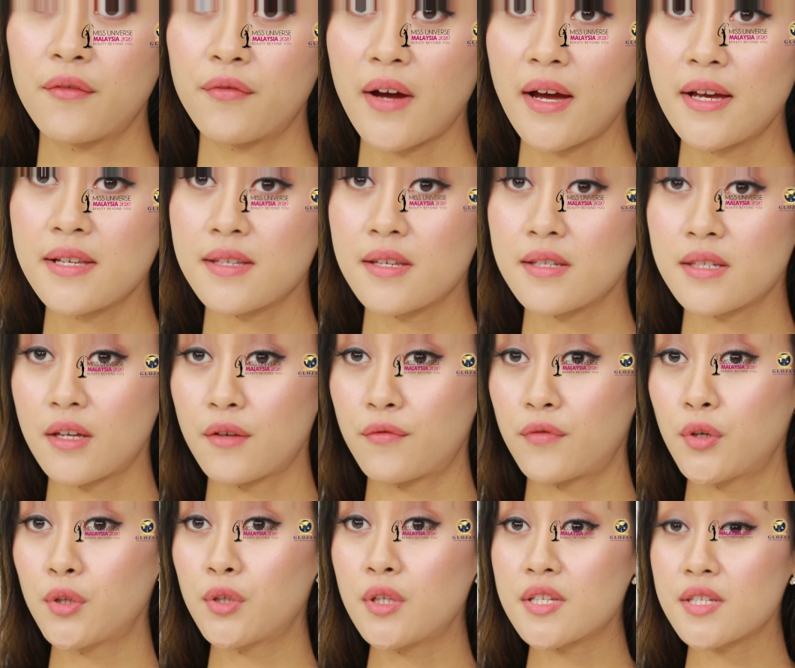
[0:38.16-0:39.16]
advice is,
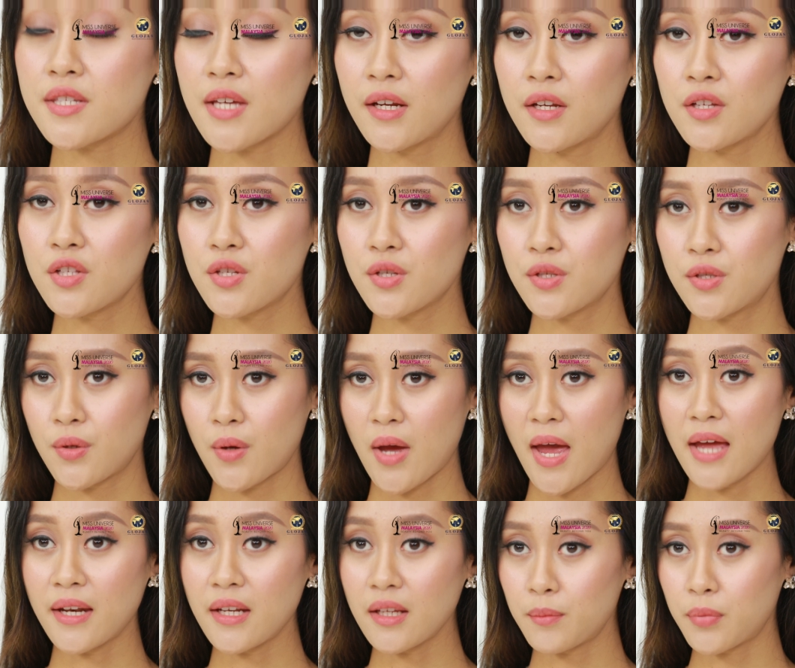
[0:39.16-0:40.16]
if you decided to do
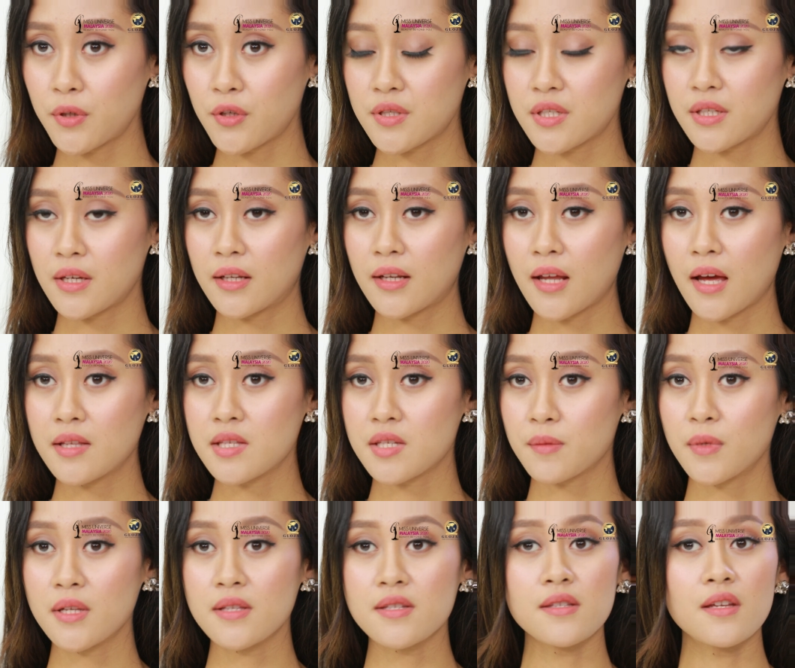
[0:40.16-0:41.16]
any beauty
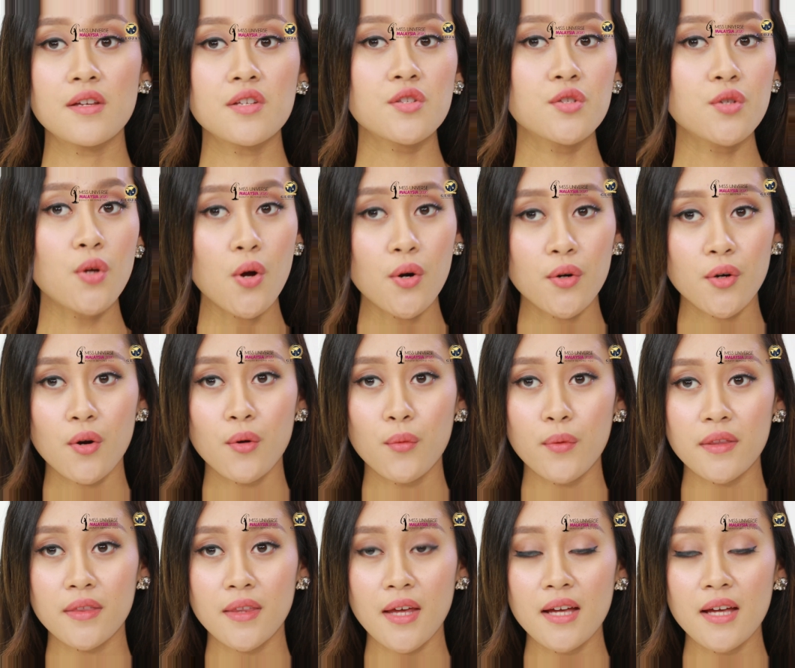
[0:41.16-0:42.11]
enhancements, there's no wrong with